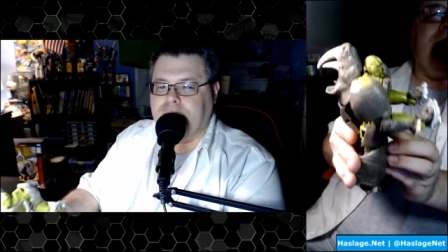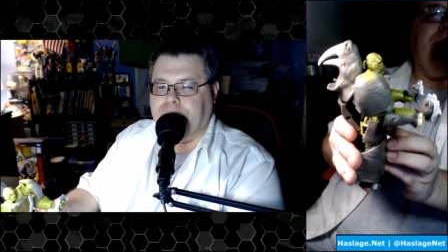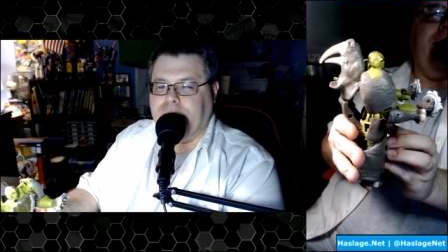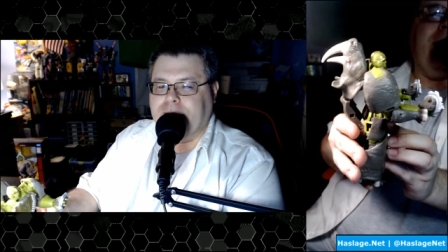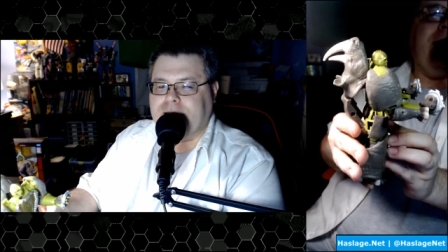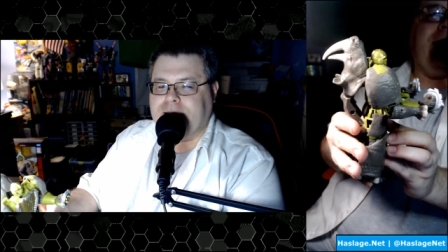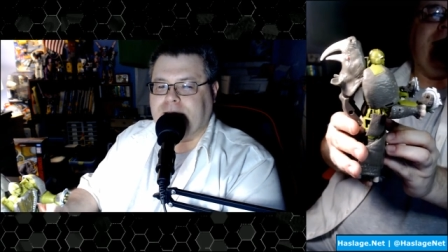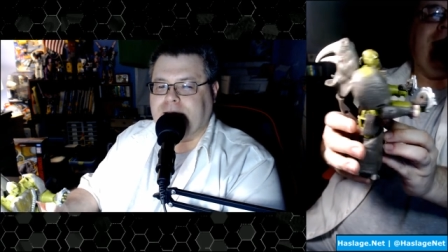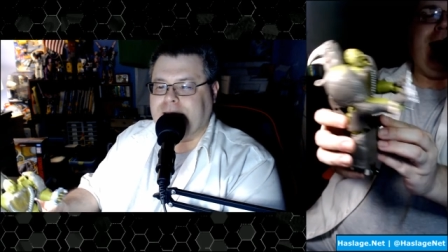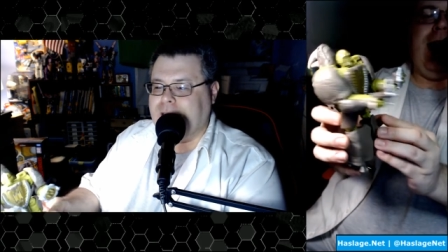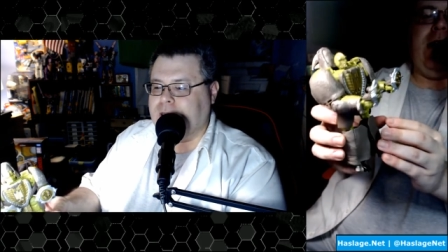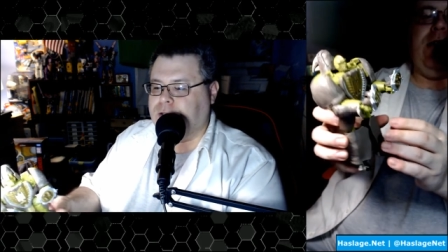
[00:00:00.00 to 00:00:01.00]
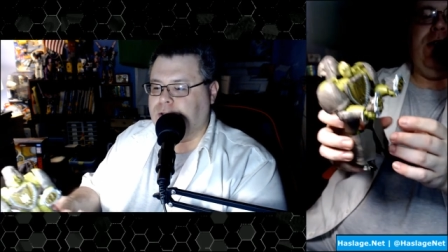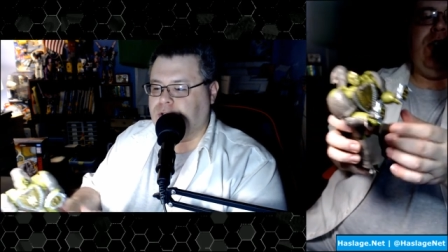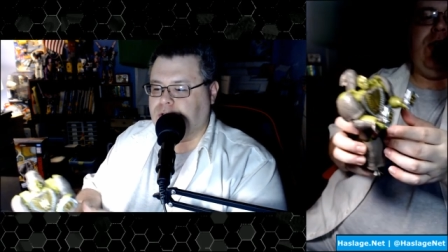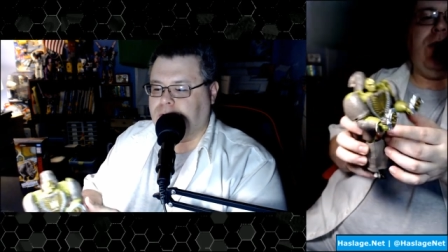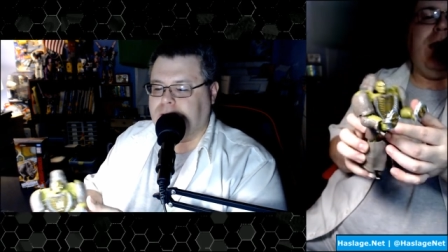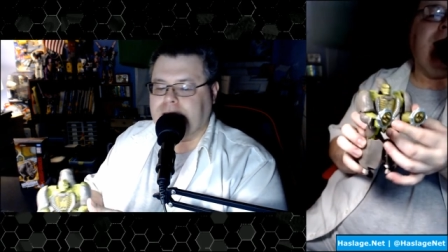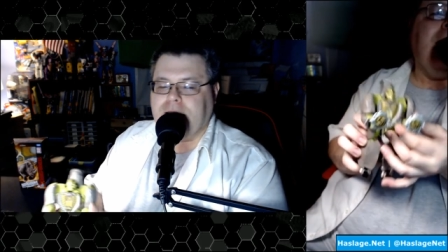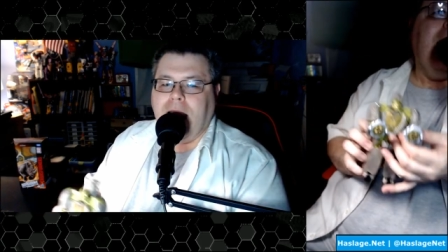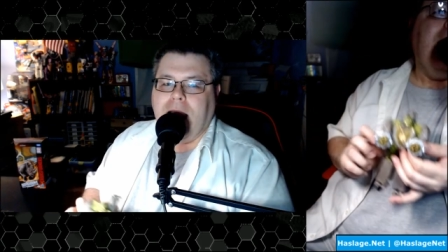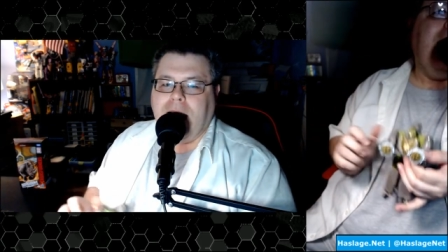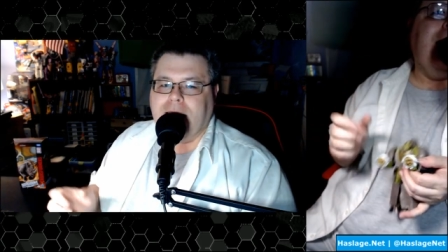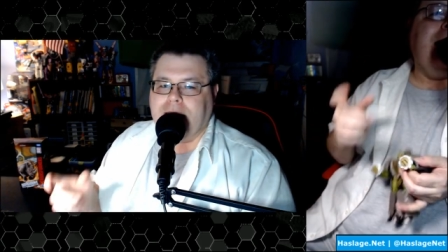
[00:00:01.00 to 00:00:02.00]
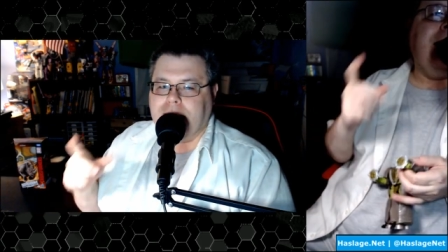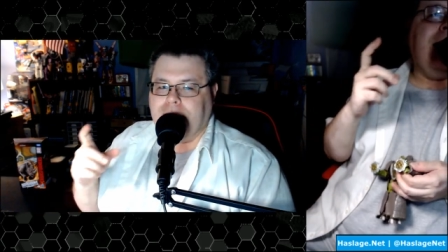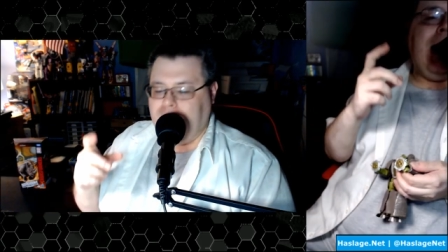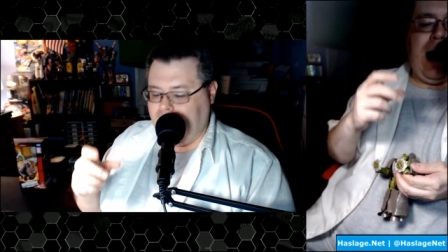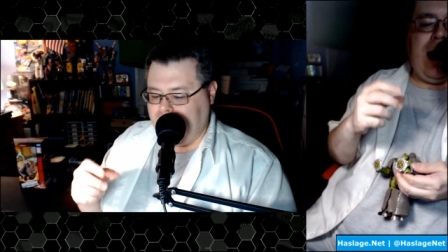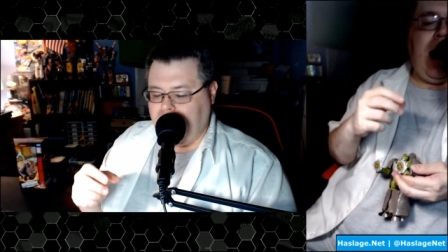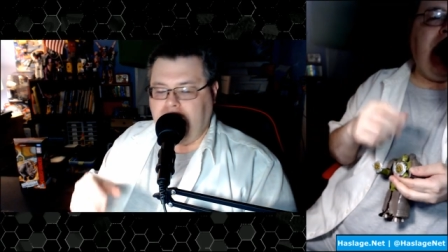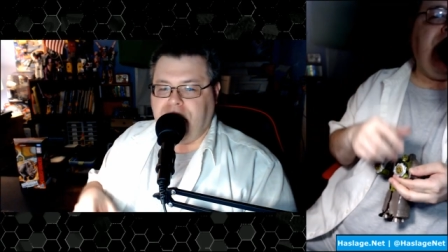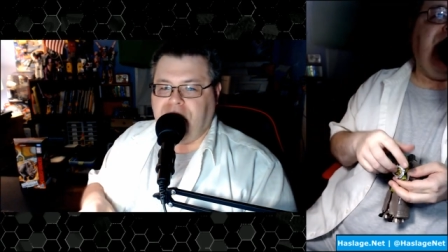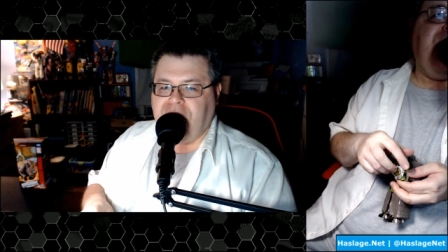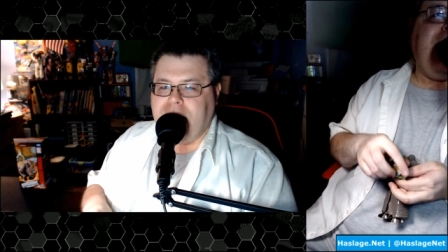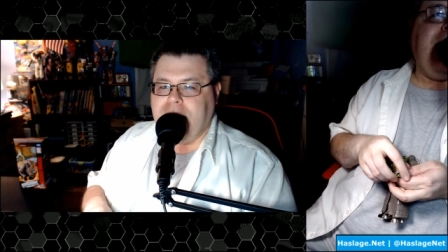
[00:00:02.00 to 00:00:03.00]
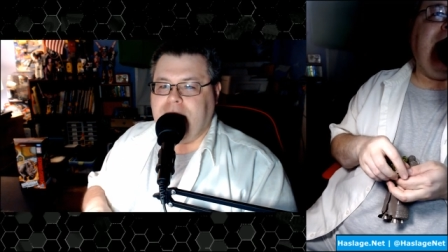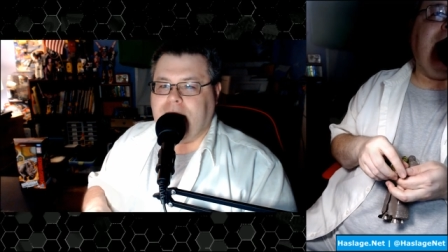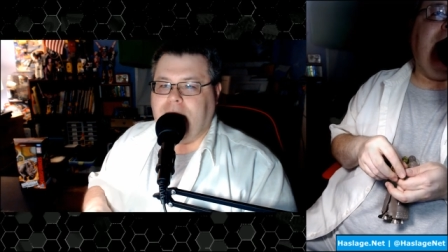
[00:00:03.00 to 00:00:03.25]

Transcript: they're too short. I think